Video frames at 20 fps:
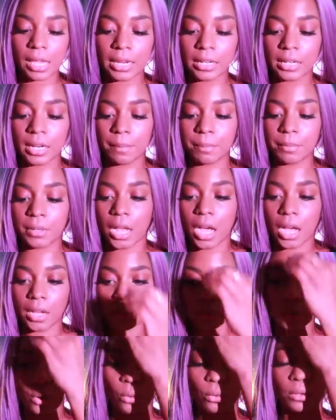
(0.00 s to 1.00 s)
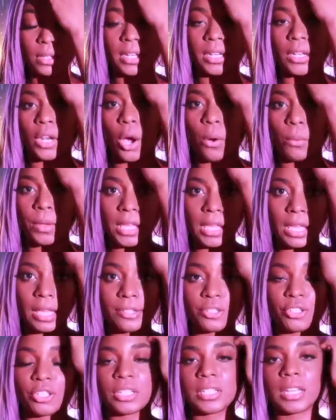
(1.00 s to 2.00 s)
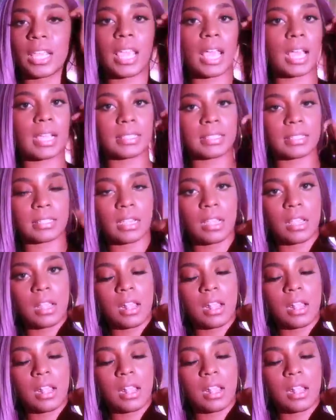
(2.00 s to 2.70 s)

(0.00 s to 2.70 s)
end up not totally knowing it's just a guess